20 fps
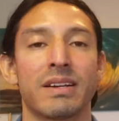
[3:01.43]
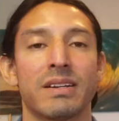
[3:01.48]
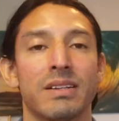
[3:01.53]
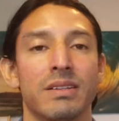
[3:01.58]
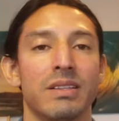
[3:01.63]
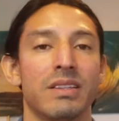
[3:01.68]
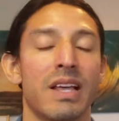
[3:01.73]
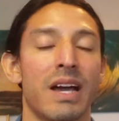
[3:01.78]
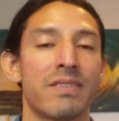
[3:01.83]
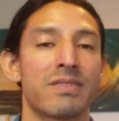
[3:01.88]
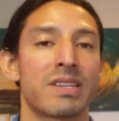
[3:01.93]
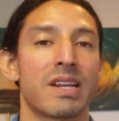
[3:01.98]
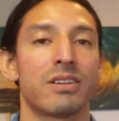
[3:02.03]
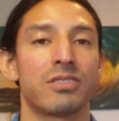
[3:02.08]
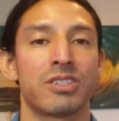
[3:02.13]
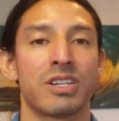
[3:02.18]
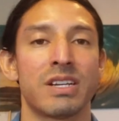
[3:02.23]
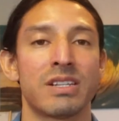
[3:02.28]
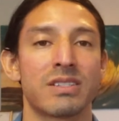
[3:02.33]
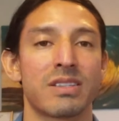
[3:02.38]
a lifestyle
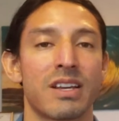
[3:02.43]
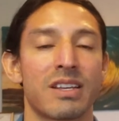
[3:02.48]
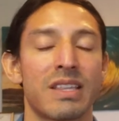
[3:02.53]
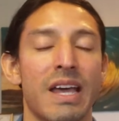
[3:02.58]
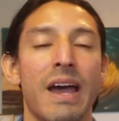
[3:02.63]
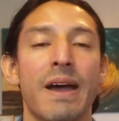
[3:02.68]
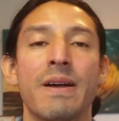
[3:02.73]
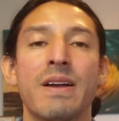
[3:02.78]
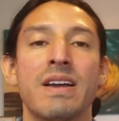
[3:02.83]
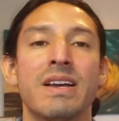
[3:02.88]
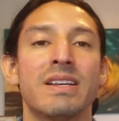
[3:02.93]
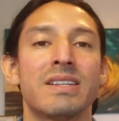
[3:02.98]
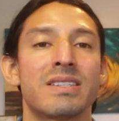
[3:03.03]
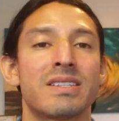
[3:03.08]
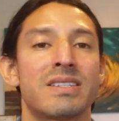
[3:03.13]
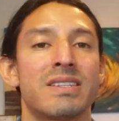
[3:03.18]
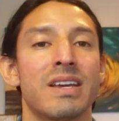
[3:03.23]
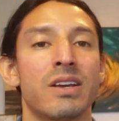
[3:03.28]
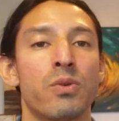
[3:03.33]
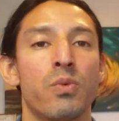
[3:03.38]
change like that,
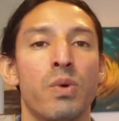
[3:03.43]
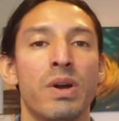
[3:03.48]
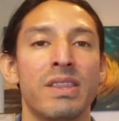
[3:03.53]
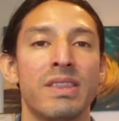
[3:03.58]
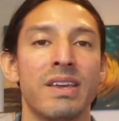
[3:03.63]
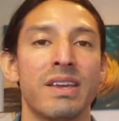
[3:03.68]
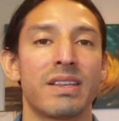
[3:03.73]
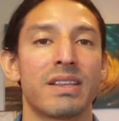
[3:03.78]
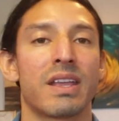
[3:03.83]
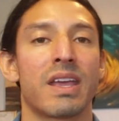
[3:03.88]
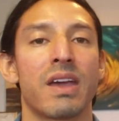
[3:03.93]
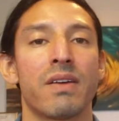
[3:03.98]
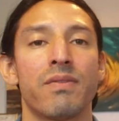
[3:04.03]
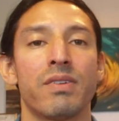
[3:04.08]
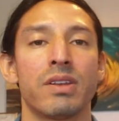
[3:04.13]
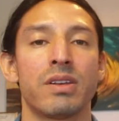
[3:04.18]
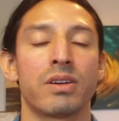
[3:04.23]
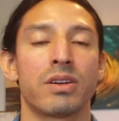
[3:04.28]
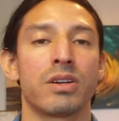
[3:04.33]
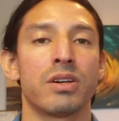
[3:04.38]
stick with it, give
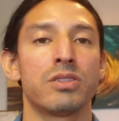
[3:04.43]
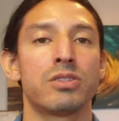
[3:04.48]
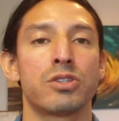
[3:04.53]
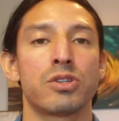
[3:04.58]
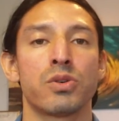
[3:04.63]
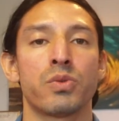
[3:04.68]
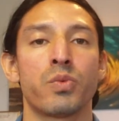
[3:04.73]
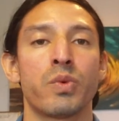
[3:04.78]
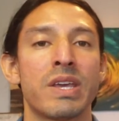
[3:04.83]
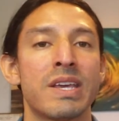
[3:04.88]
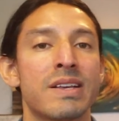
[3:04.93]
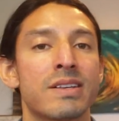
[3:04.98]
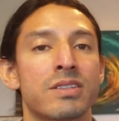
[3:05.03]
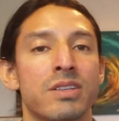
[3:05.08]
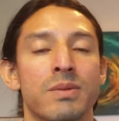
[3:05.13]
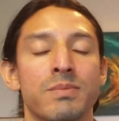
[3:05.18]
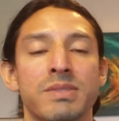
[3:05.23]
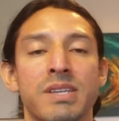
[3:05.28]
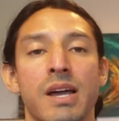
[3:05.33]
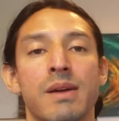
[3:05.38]
it a good two weeks.
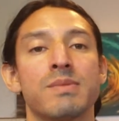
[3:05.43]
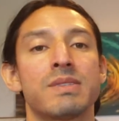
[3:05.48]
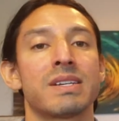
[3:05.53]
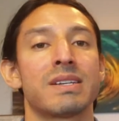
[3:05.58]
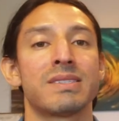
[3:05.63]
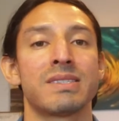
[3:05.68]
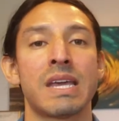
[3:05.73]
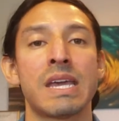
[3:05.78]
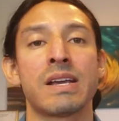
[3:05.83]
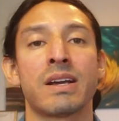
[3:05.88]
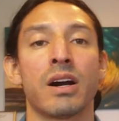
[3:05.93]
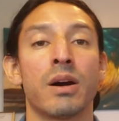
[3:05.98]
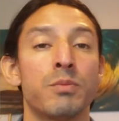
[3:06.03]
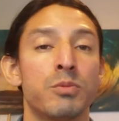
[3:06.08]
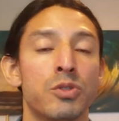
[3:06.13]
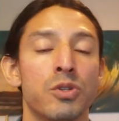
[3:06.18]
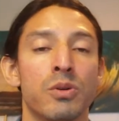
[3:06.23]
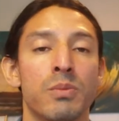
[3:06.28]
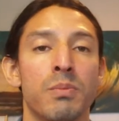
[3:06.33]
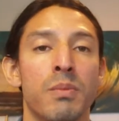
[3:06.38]
Sometimes it can take up
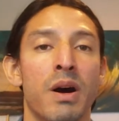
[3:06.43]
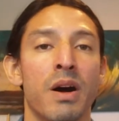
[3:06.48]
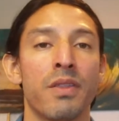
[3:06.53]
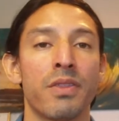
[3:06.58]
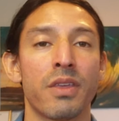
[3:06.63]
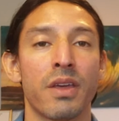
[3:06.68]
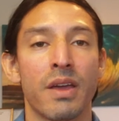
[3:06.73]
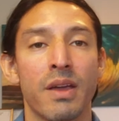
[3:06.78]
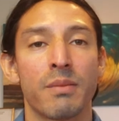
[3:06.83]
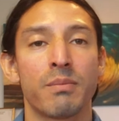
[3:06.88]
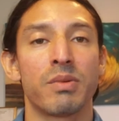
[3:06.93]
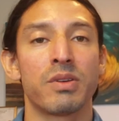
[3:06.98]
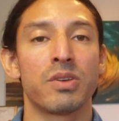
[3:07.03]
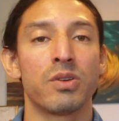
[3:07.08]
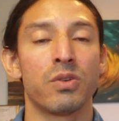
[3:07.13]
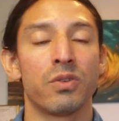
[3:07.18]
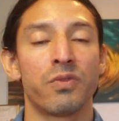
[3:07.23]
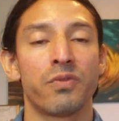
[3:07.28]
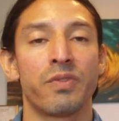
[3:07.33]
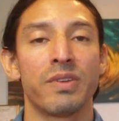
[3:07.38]
to a month, but
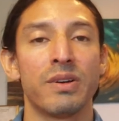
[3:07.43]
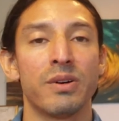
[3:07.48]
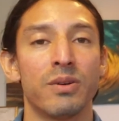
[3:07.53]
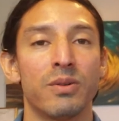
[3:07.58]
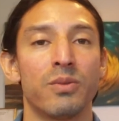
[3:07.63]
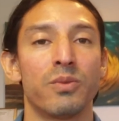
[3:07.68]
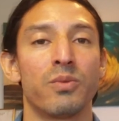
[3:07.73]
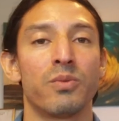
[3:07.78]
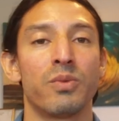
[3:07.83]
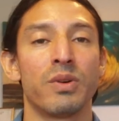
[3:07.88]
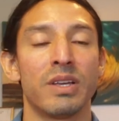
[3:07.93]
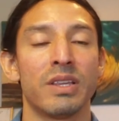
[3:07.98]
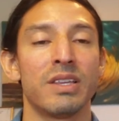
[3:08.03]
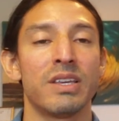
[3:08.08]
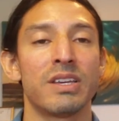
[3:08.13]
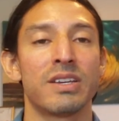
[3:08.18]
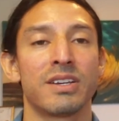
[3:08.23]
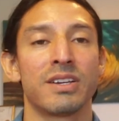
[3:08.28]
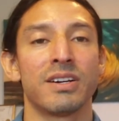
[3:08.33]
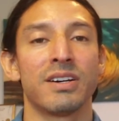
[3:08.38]
you'll feel
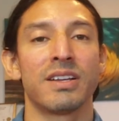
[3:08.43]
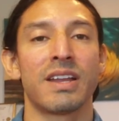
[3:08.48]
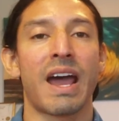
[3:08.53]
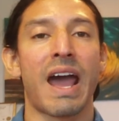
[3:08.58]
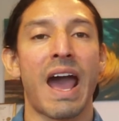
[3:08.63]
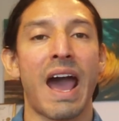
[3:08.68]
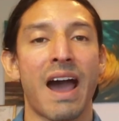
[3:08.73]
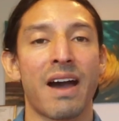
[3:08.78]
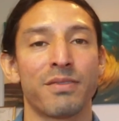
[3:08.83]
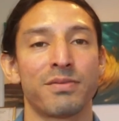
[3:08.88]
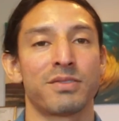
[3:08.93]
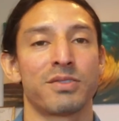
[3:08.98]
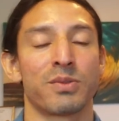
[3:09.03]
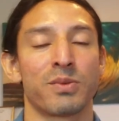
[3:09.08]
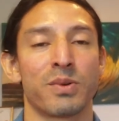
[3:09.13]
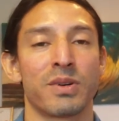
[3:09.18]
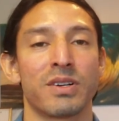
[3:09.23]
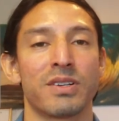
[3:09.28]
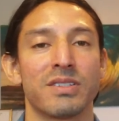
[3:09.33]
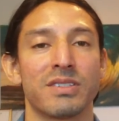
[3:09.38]
really good
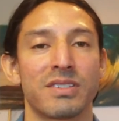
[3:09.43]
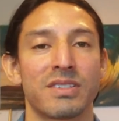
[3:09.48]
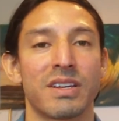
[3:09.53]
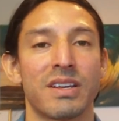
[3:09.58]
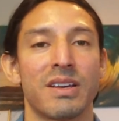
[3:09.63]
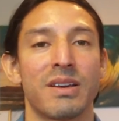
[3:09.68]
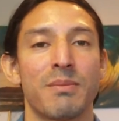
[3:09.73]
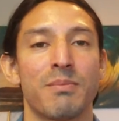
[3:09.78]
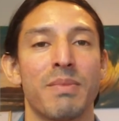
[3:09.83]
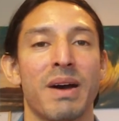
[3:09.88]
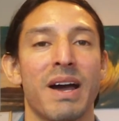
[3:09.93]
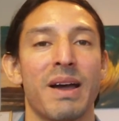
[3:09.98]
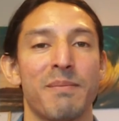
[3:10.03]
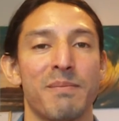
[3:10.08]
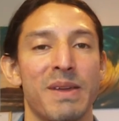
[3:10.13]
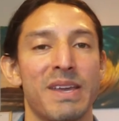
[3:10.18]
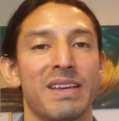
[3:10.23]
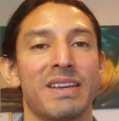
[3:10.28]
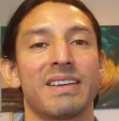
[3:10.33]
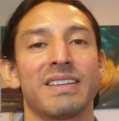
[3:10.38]
afterwards by
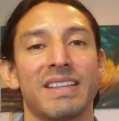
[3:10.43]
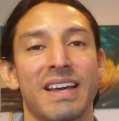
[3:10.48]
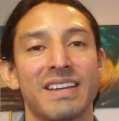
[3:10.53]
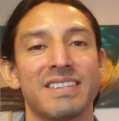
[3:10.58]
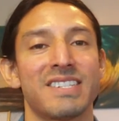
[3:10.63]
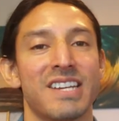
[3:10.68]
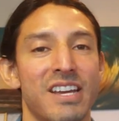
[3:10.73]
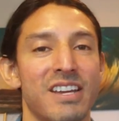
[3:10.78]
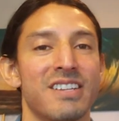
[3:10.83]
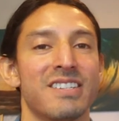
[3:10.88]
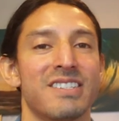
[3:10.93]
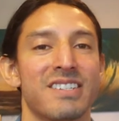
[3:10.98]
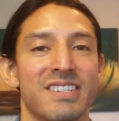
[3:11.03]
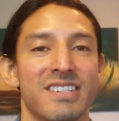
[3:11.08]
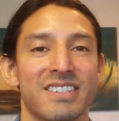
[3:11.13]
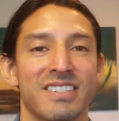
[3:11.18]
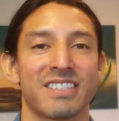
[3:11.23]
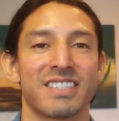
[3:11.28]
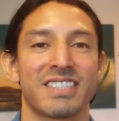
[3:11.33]
making that change.